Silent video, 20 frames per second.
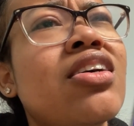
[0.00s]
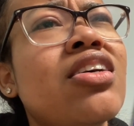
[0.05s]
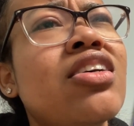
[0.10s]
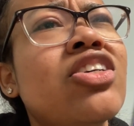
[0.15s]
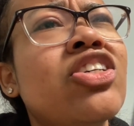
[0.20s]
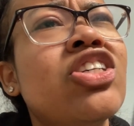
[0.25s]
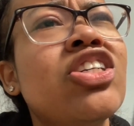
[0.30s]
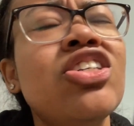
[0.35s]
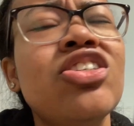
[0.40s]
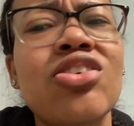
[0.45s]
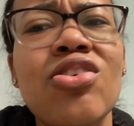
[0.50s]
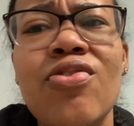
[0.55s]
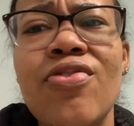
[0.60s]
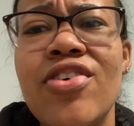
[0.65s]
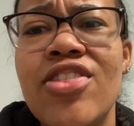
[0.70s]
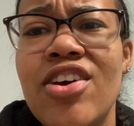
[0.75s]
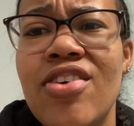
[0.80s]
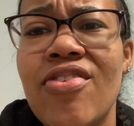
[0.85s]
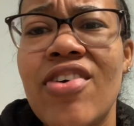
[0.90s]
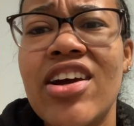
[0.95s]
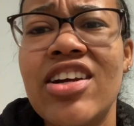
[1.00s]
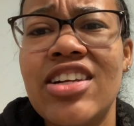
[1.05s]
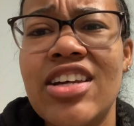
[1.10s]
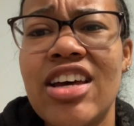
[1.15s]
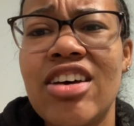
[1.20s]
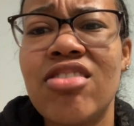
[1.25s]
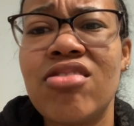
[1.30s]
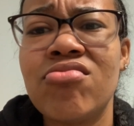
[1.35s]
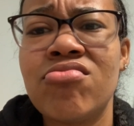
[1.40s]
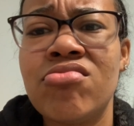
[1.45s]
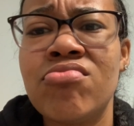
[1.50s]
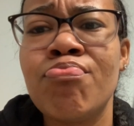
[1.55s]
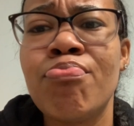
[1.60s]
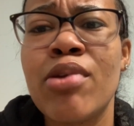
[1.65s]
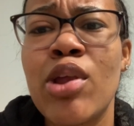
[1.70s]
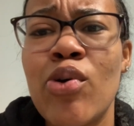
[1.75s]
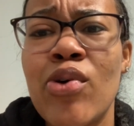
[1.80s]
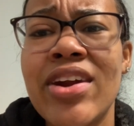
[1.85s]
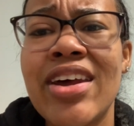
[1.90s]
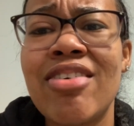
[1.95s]
She's over there right now
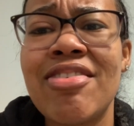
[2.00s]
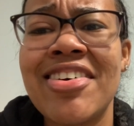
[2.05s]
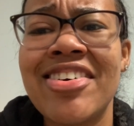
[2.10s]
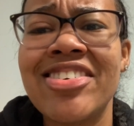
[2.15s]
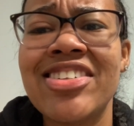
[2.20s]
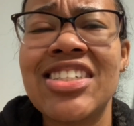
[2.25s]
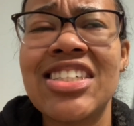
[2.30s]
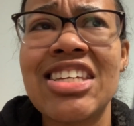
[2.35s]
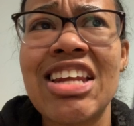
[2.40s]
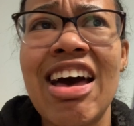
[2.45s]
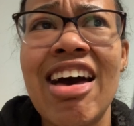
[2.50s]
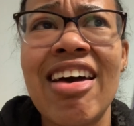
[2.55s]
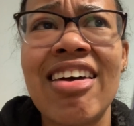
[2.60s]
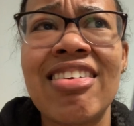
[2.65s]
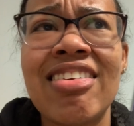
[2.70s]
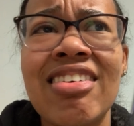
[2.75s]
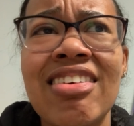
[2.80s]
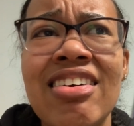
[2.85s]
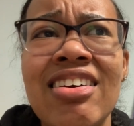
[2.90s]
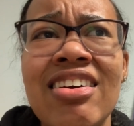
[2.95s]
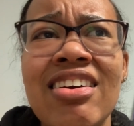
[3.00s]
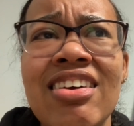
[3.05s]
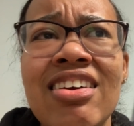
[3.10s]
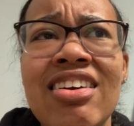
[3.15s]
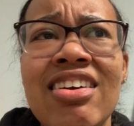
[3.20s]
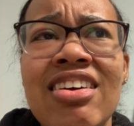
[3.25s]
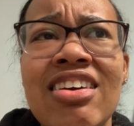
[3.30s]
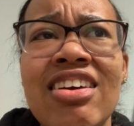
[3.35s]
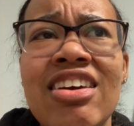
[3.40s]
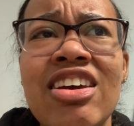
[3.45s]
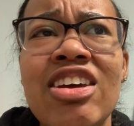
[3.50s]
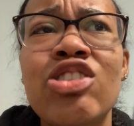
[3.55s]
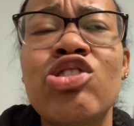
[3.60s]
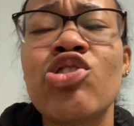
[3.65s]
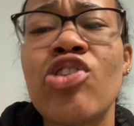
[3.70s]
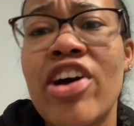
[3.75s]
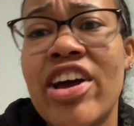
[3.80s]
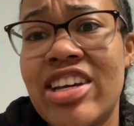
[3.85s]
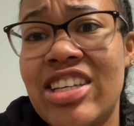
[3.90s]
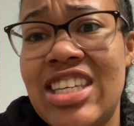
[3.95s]
blowing out her snot and
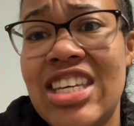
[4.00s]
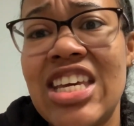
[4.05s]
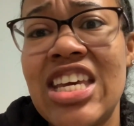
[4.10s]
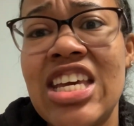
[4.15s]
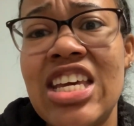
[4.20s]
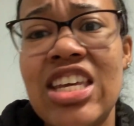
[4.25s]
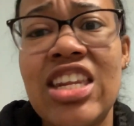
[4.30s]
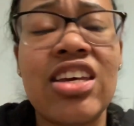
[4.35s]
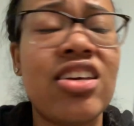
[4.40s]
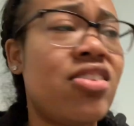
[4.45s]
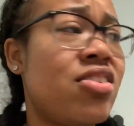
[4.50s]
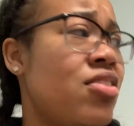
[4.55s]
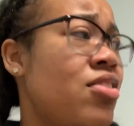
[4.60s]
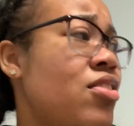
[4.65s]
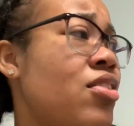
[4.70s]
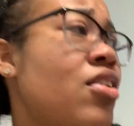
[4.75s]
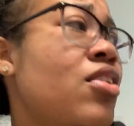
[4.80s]
trying to eat it.